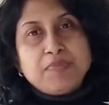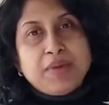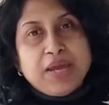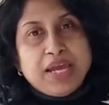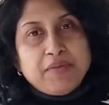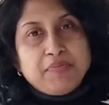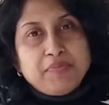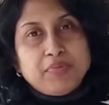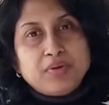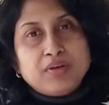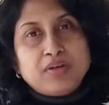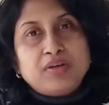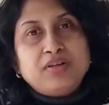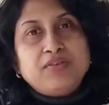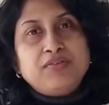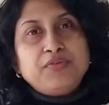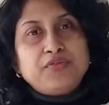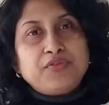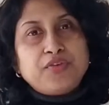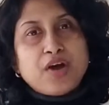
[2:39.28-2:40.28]

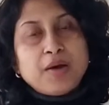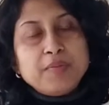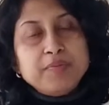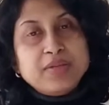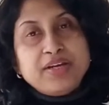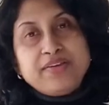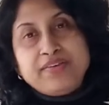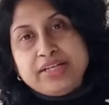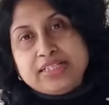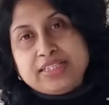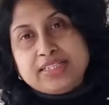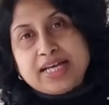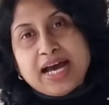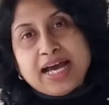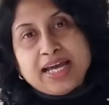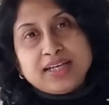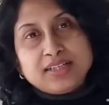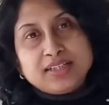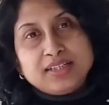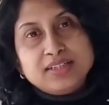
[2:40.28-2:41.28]
paper from the
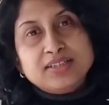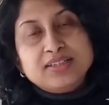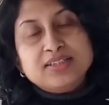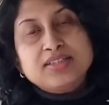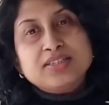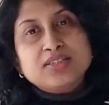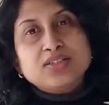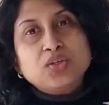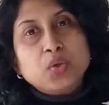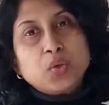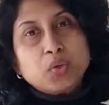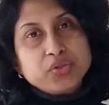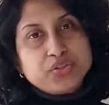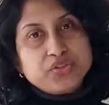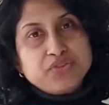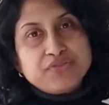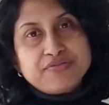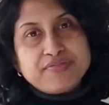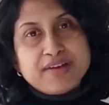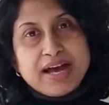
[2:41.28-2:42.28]
recyclers goes
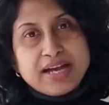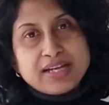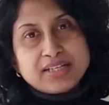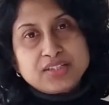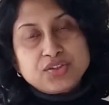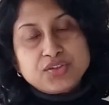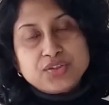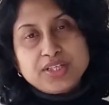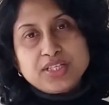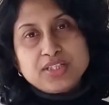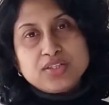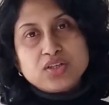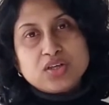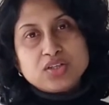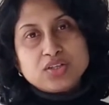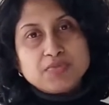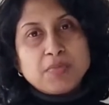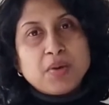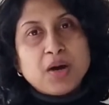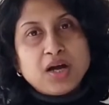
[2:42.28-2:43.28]
to factories or
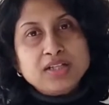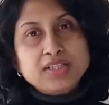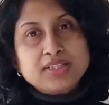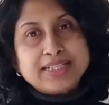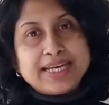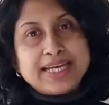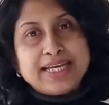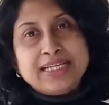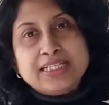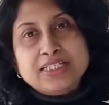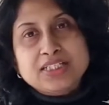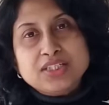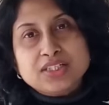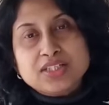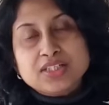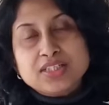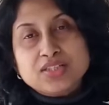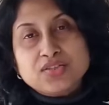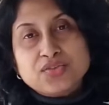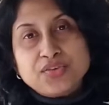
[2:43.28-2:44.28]
small scale
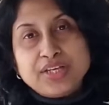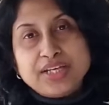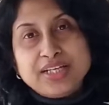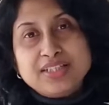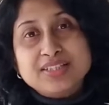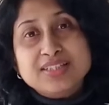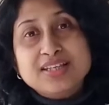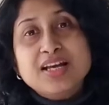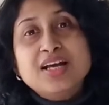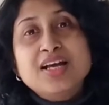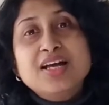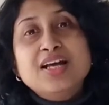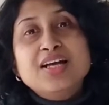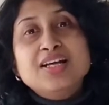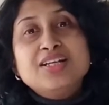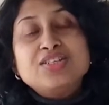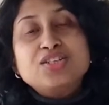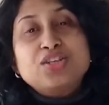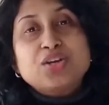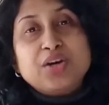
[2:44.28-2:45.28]
industries.
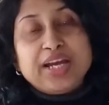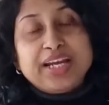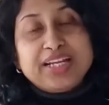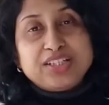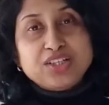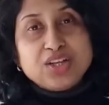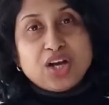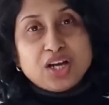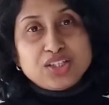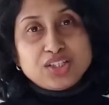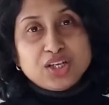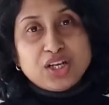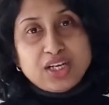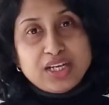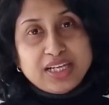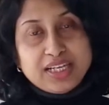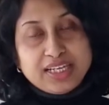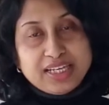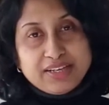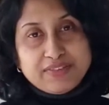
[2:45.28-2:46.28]
So it not
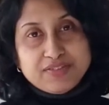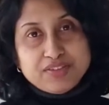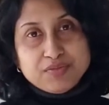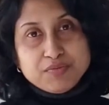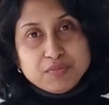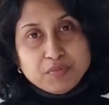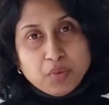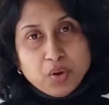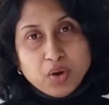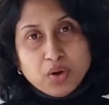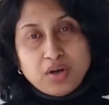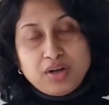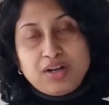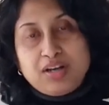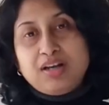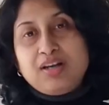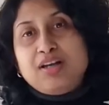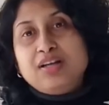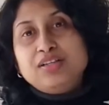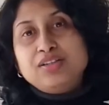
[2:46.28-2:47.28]
only gives more
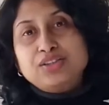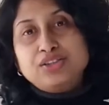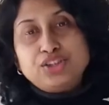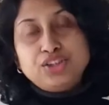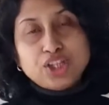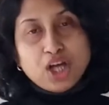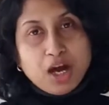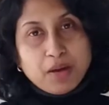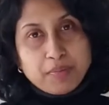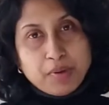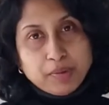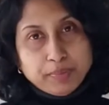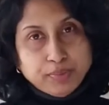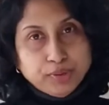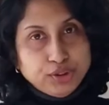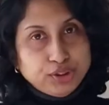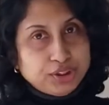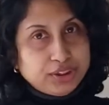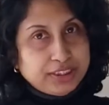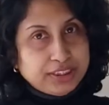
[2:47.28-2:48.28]
job
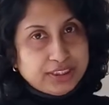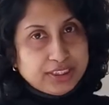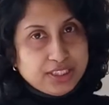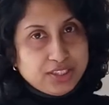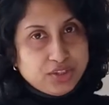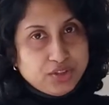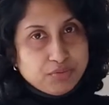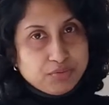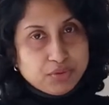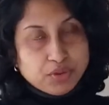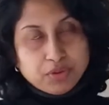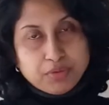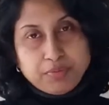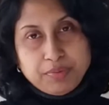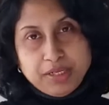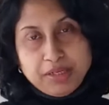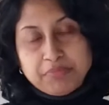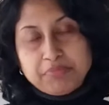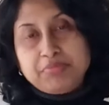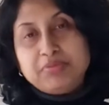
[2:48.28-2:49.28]
opportunities to more
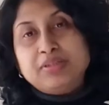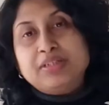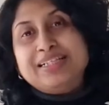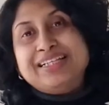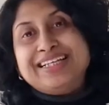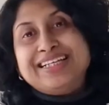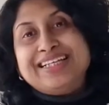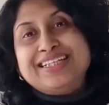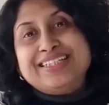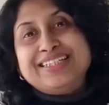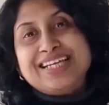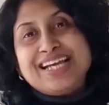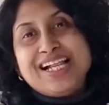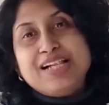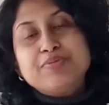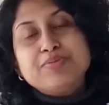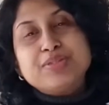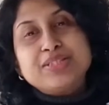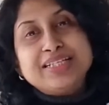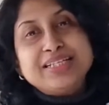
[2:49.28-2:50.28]
people, it
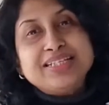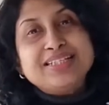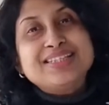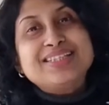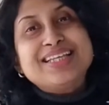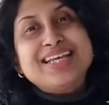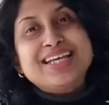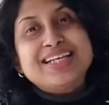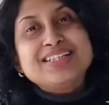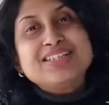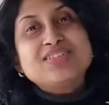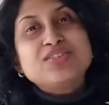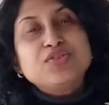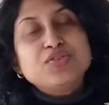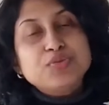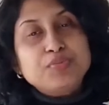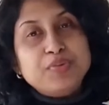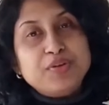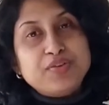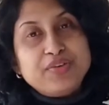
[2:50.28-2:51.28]
helps these things
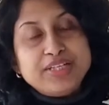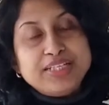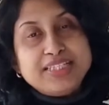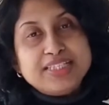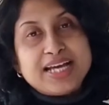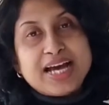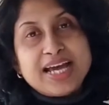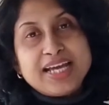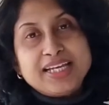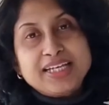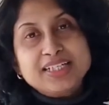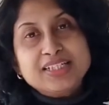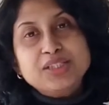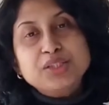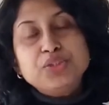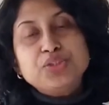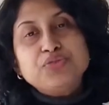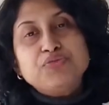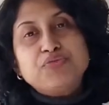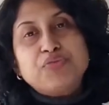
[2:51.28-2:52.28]
to be
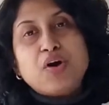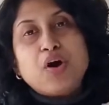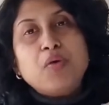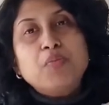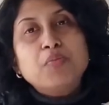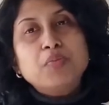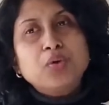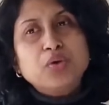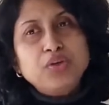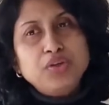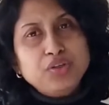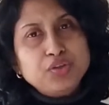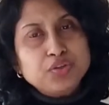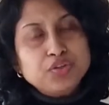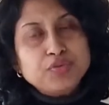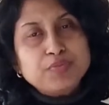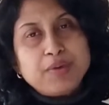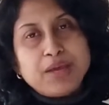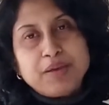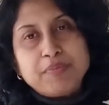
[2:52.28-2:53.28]
recycled to form more
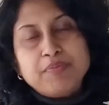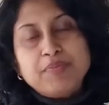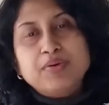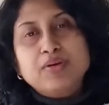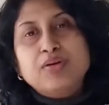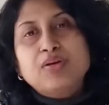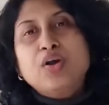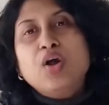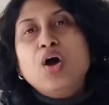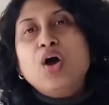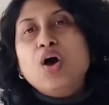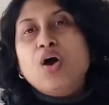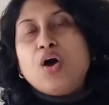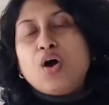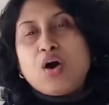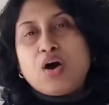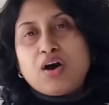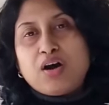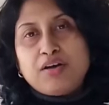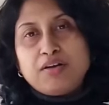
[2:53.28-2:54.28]
newspaper
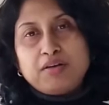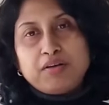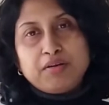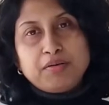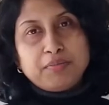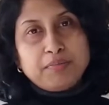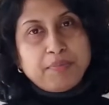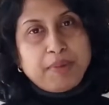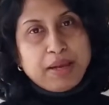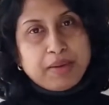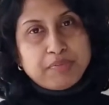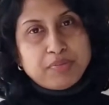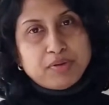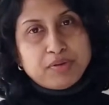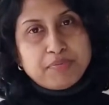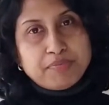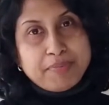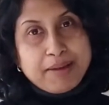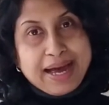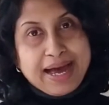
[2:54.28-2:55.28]
or paper
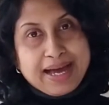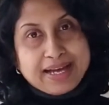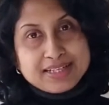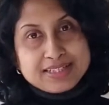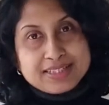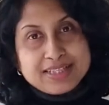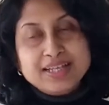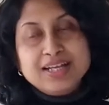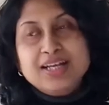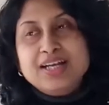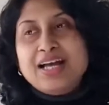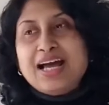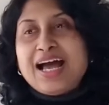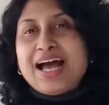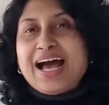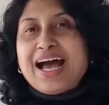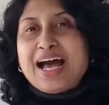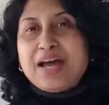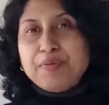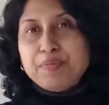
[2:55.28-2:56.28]
bags
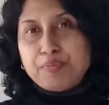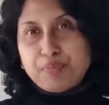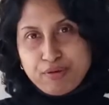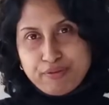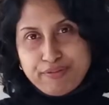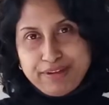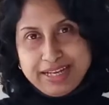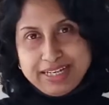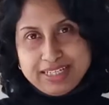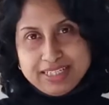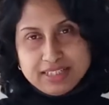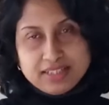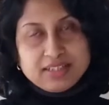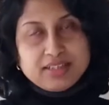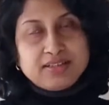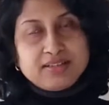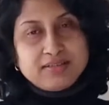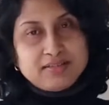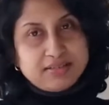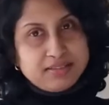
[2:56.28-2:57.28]
and prevent
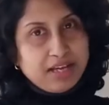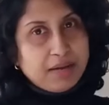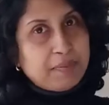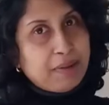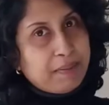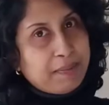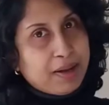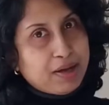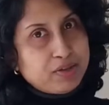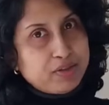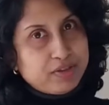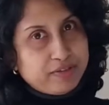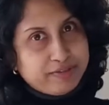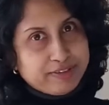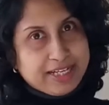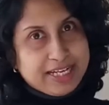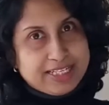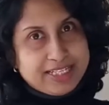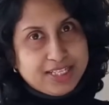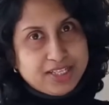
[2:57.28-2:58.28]
some amount of
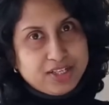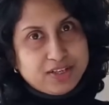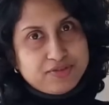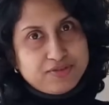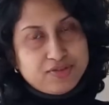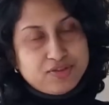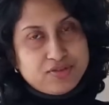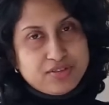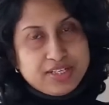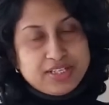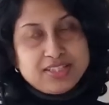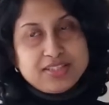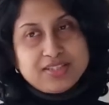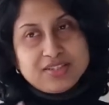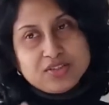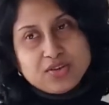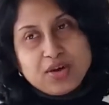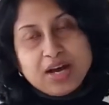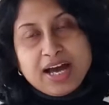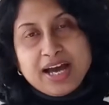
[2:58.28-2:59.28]
cutting of trees.
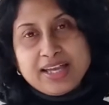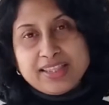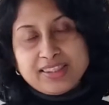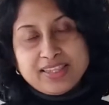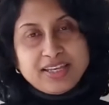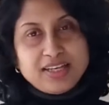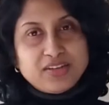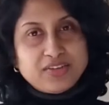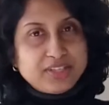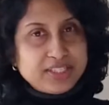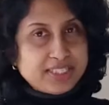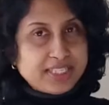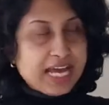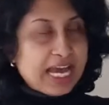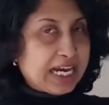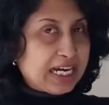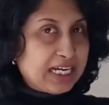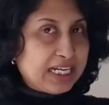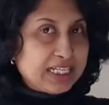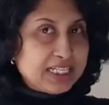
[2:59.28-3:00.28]
So I think
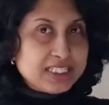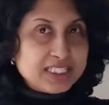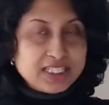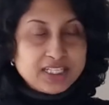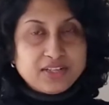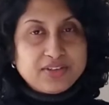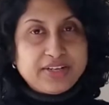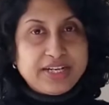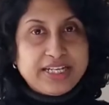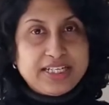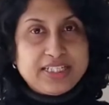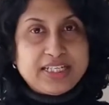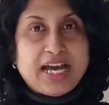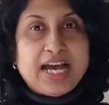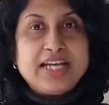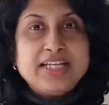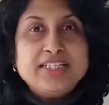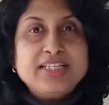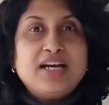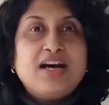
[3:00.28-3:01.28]
recycling is a great
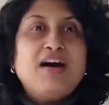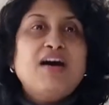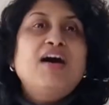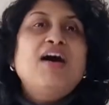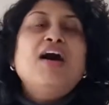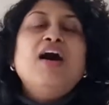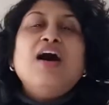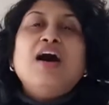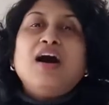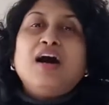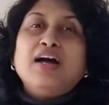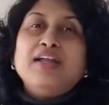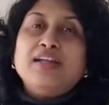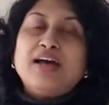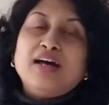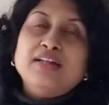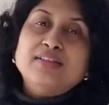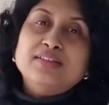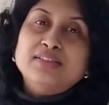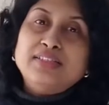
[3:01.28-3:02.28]
idea.
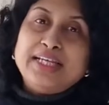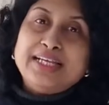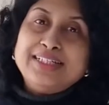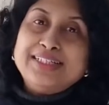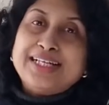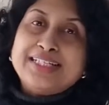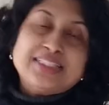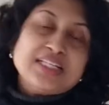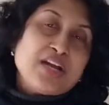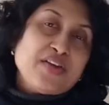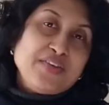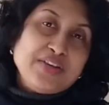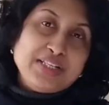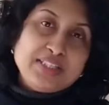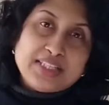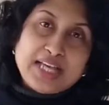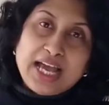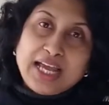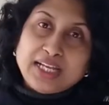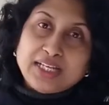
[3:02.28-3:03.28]
Another thing that I
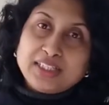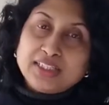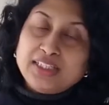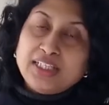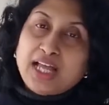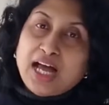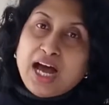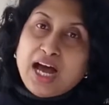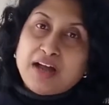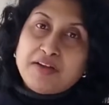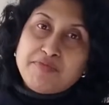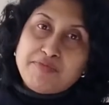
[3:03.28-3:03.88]
recycle are